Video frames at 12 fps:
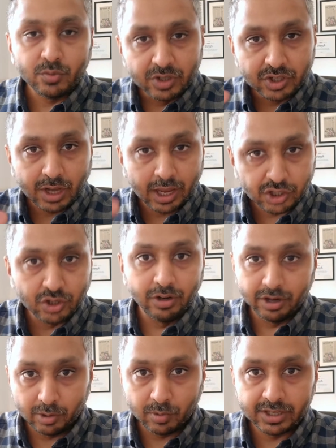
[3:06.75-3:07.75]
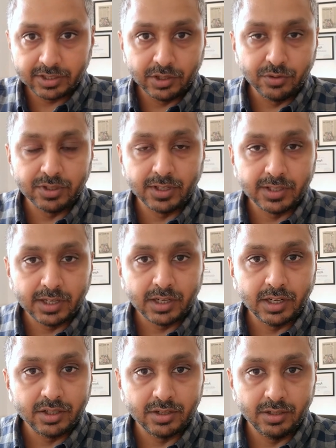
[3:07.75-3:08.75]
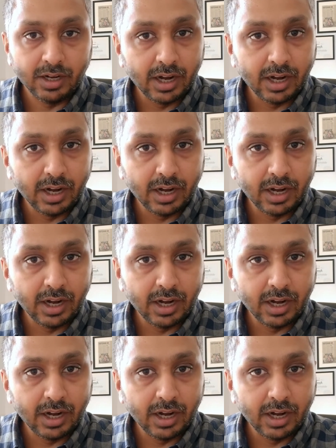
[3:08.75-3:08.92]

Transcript: which actually requires the user's attention.